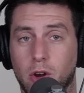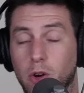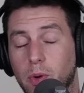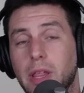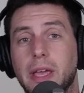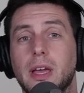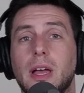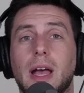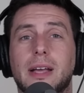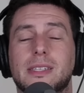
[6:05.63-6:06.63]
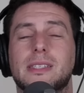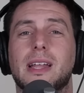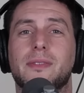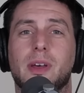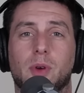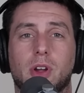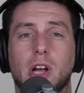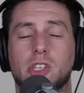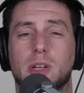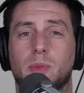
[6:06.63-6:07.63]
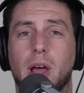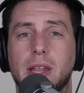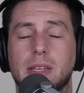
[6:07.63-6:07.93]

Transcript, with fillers: Or really because it's not even that we're crushing him, right?